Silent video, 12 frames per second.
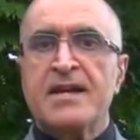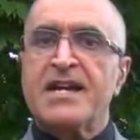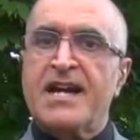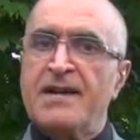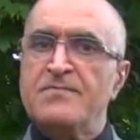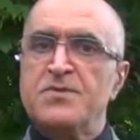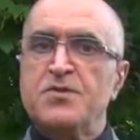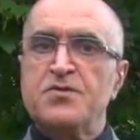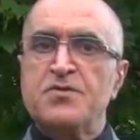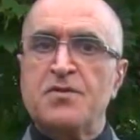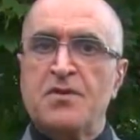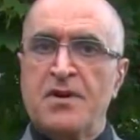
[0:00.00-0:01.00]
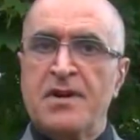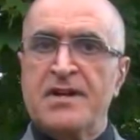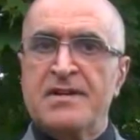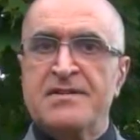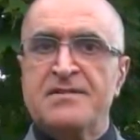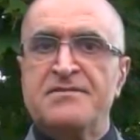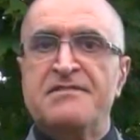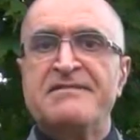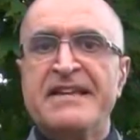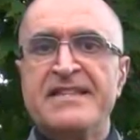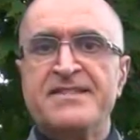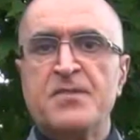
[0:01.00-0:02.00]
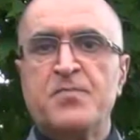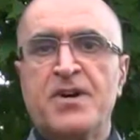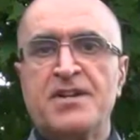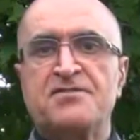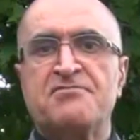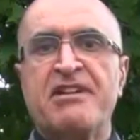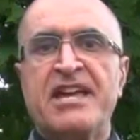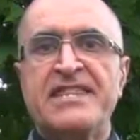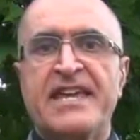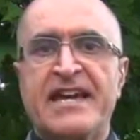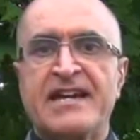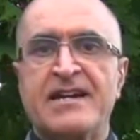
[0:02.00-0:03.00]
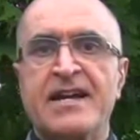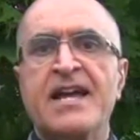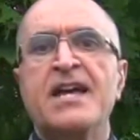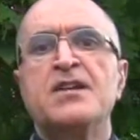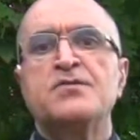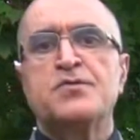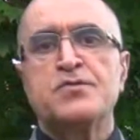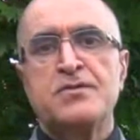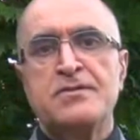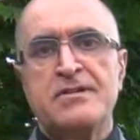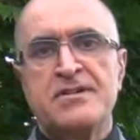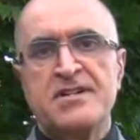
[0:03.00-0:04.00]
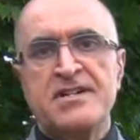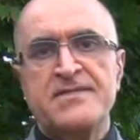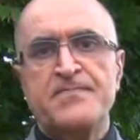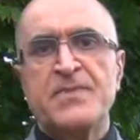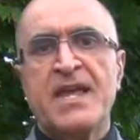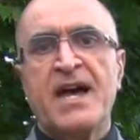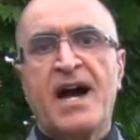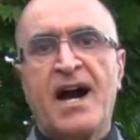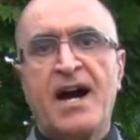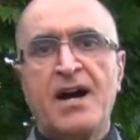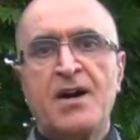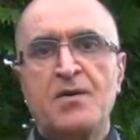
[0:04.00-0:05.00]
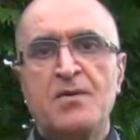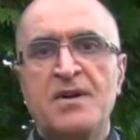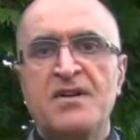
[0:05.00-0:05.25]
Come to the Realty Point training to learn how